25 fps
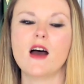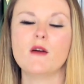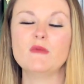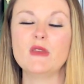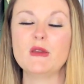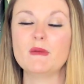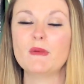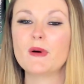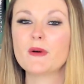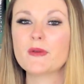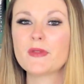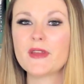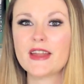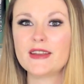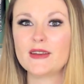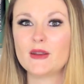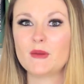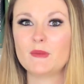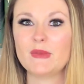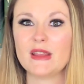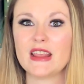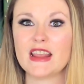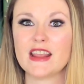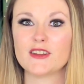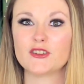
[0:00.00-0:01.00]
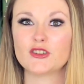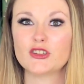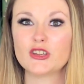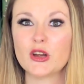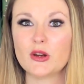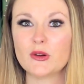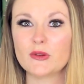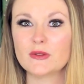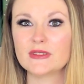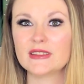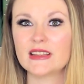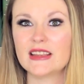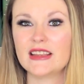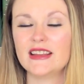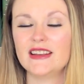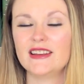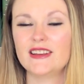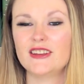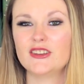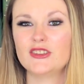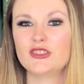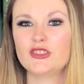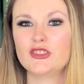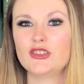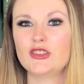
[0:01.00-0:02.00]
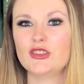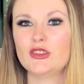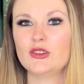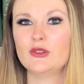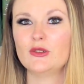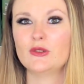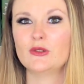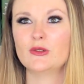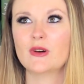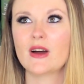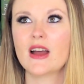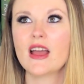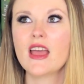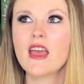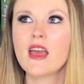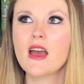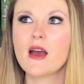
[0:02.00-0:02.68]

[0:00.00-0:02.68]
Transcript: They both end up being chosen to